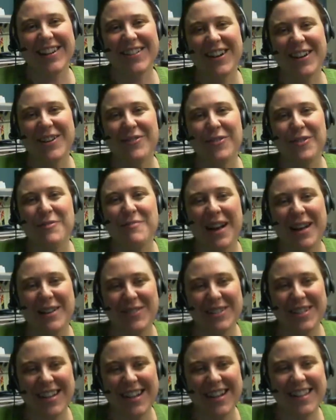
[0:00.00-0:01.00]
ready for Bible
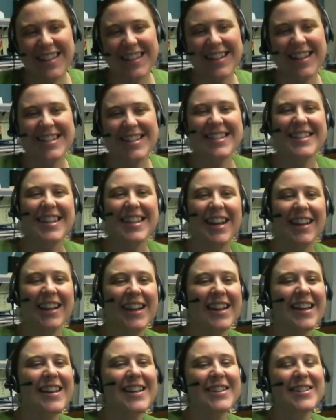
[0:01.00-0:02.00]
Study That Doesn't Suck.
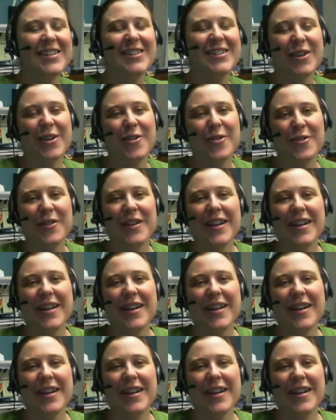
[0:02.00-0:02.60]
So